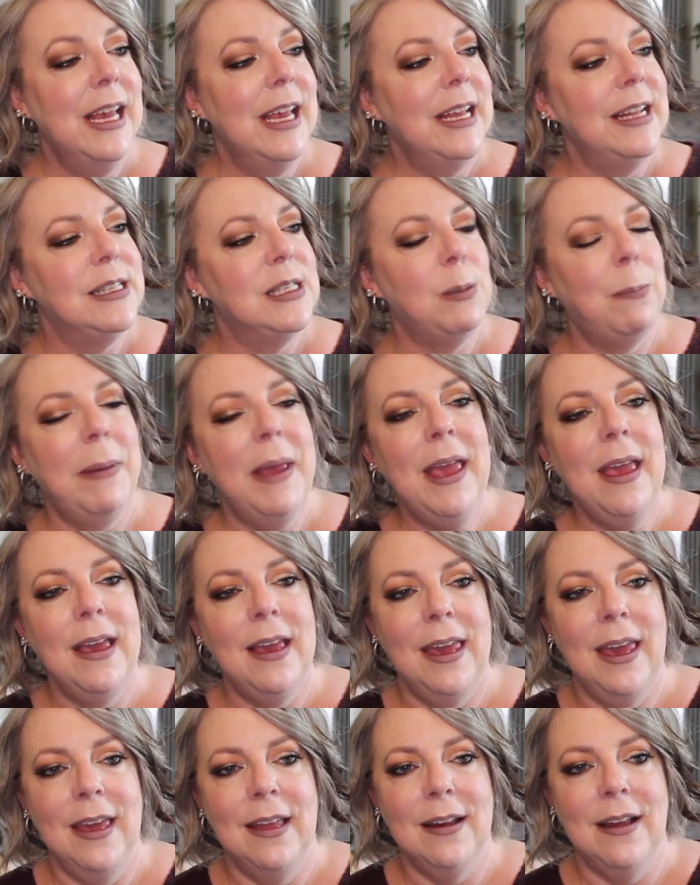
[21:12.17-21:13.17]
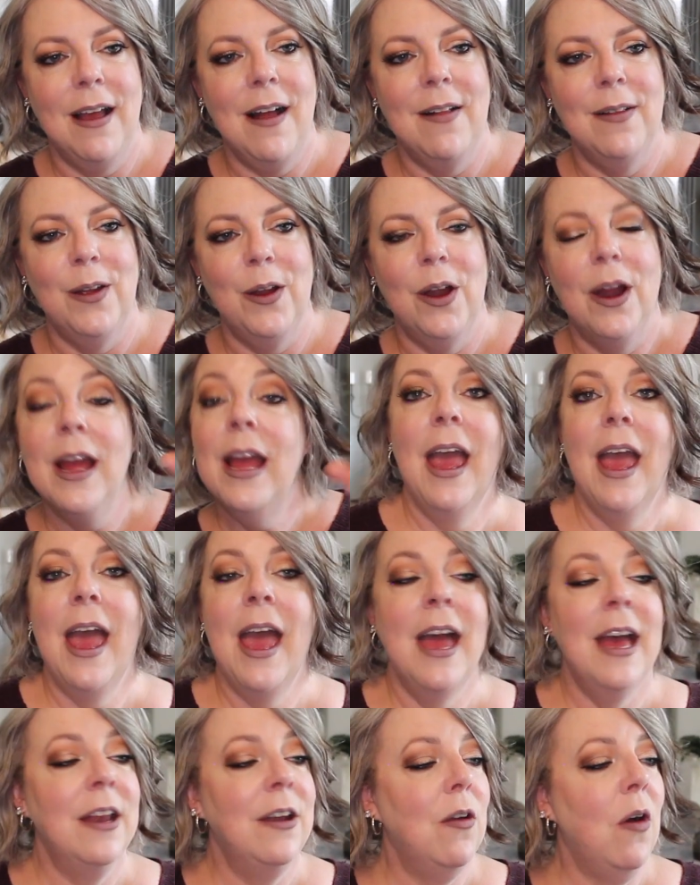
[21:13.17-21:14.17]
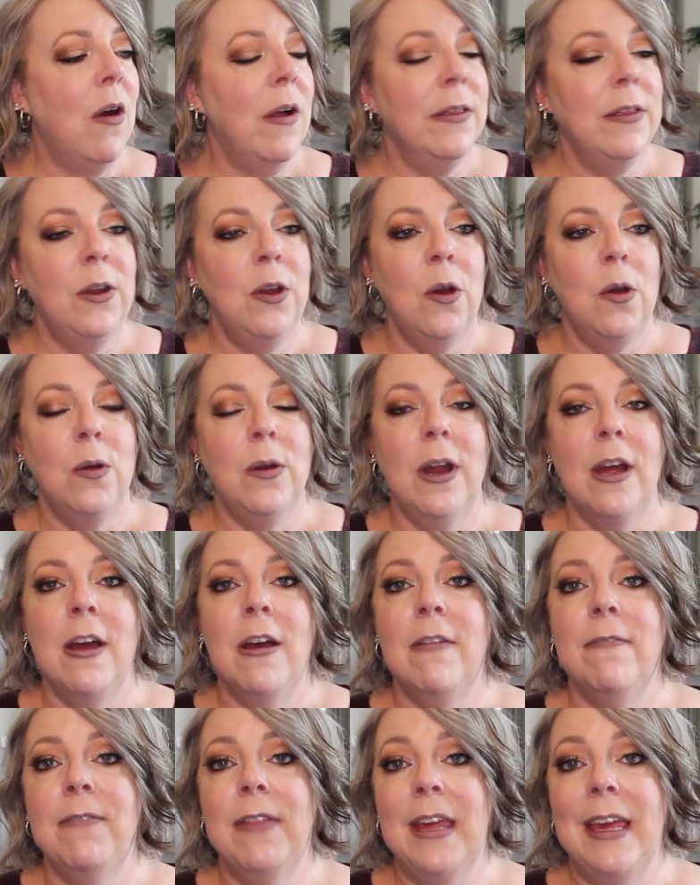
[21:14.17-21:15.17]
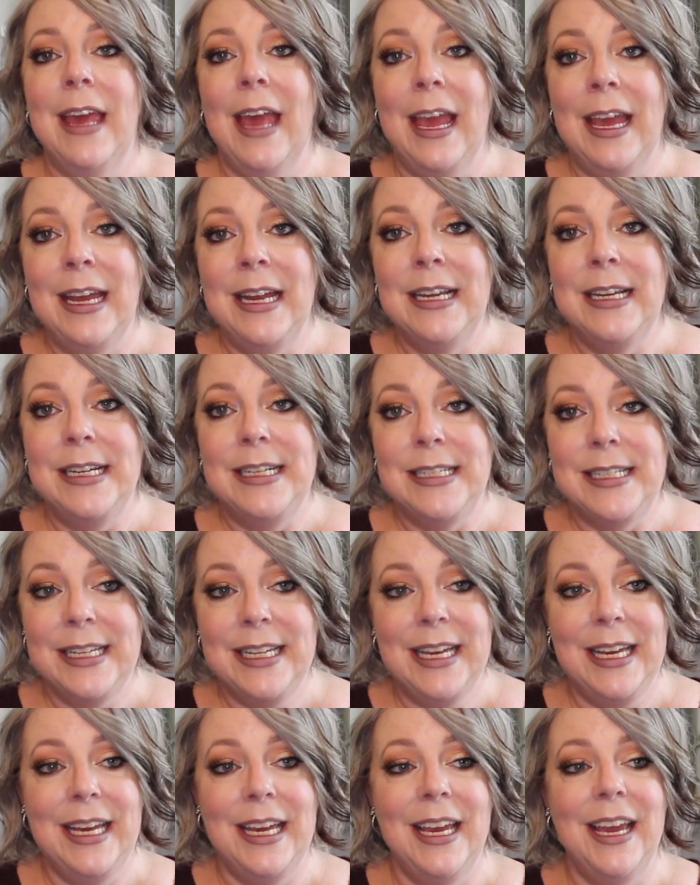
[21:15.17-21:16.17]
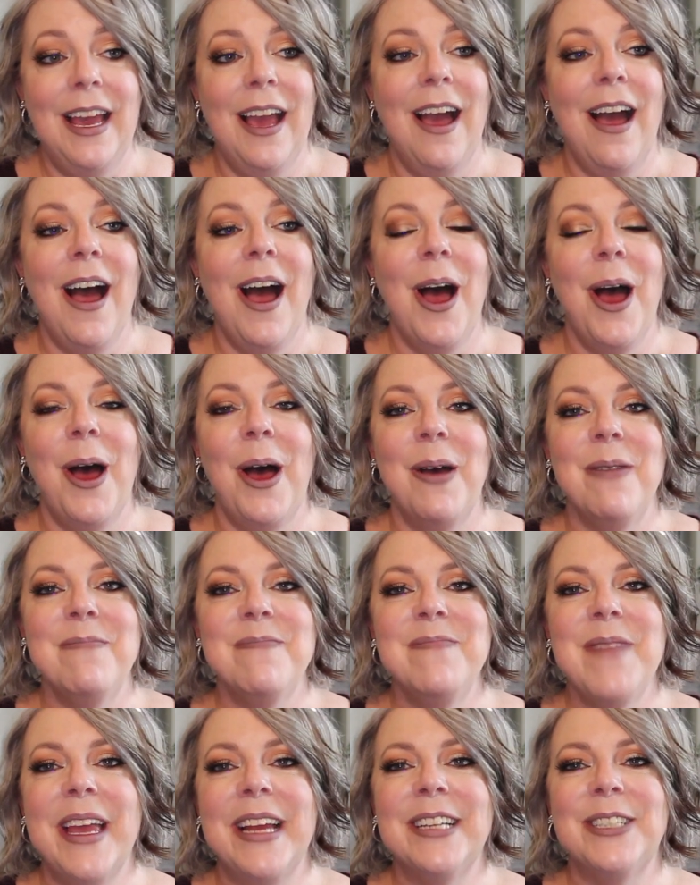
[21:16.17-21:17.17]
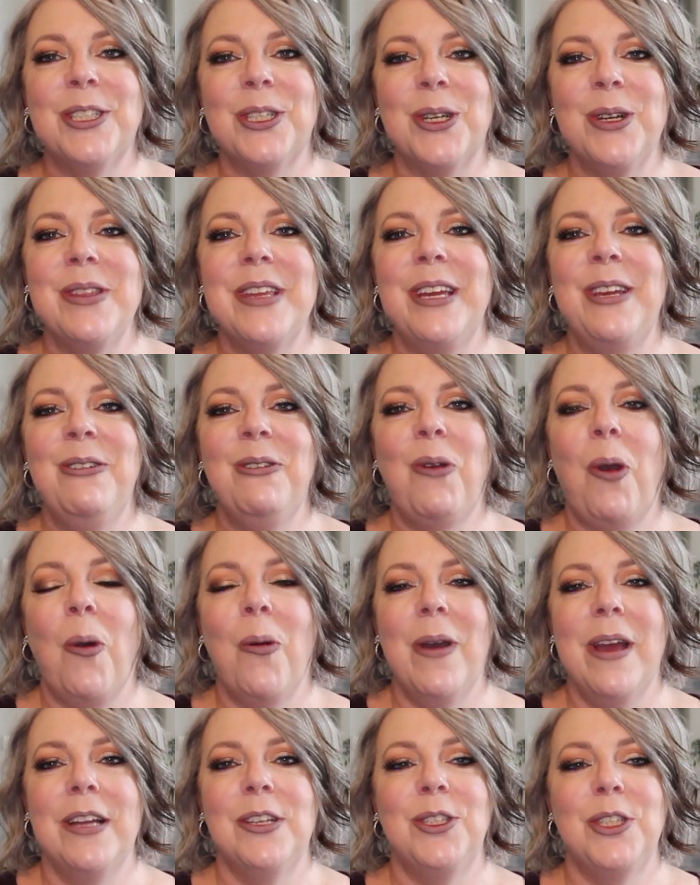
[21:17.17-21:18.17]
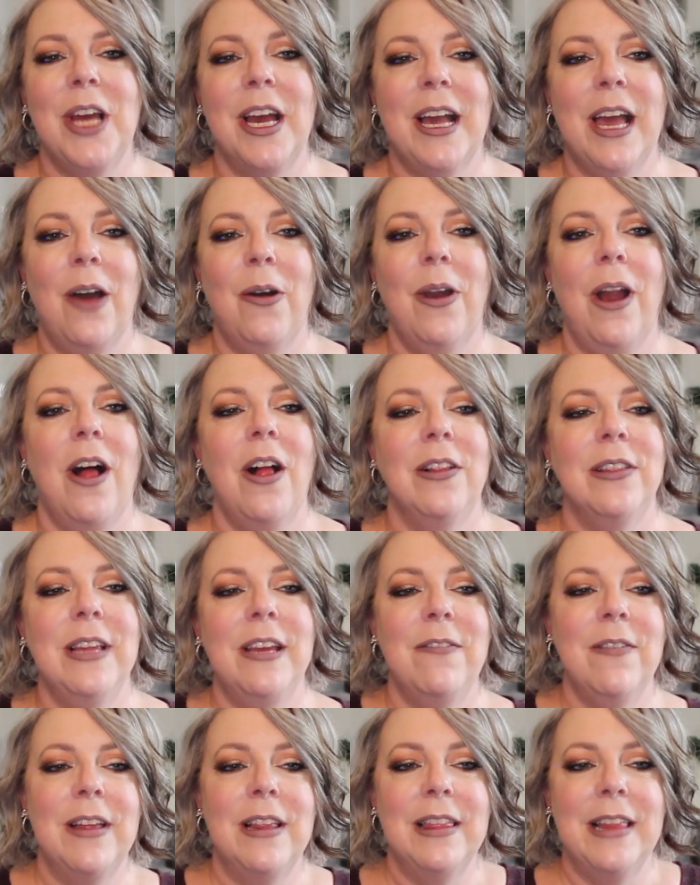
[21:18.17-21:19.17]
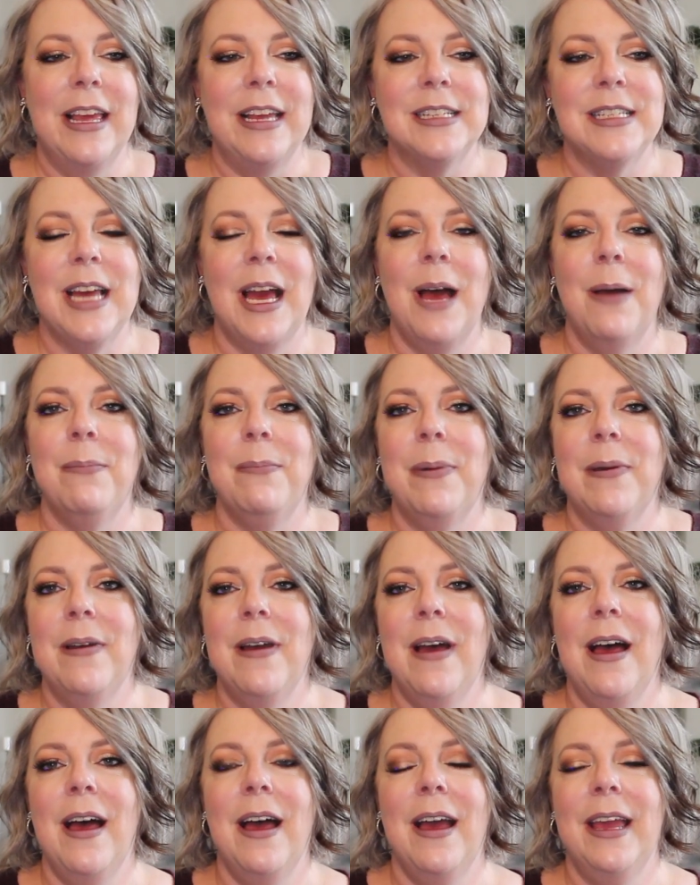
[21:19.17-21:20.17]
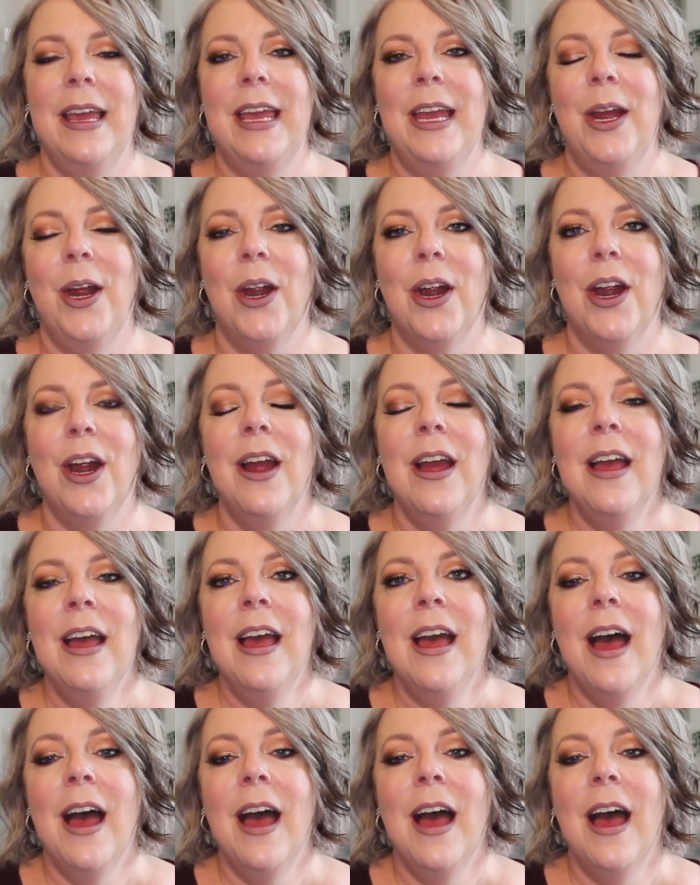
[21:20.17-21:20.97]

It's pink in color. And on the note of the EDT, uh, make sure that you go and check out, I'll leave it linked up uh, here,